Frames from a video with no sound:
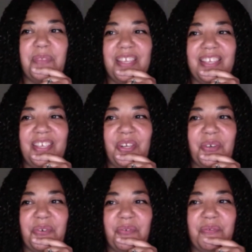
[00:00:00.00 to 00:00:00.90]
you
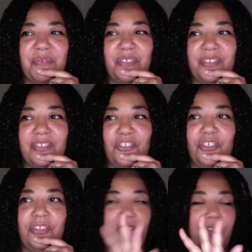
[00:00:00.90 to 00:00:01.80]
know,
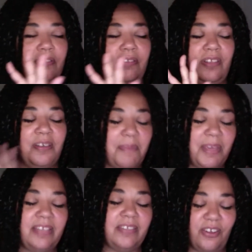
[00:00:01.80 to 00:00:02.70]
she's just an
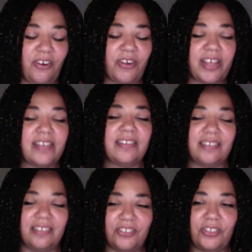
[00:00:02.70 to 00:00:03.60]
amazing artist and she's